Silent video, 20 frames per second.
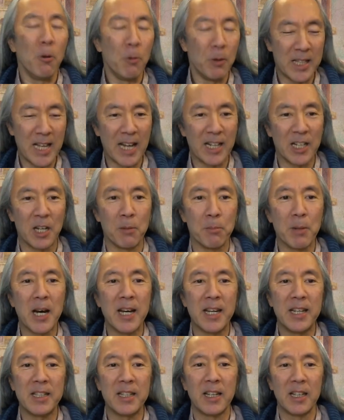With that in
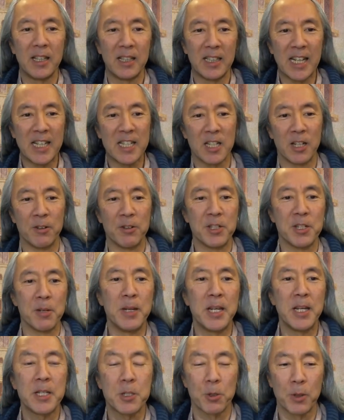mind, let's learn
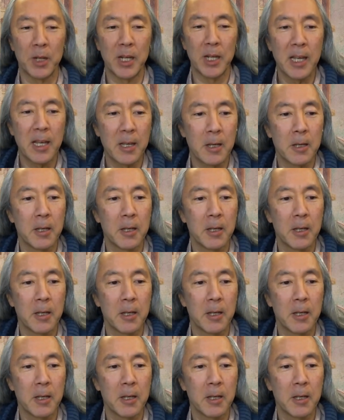some history.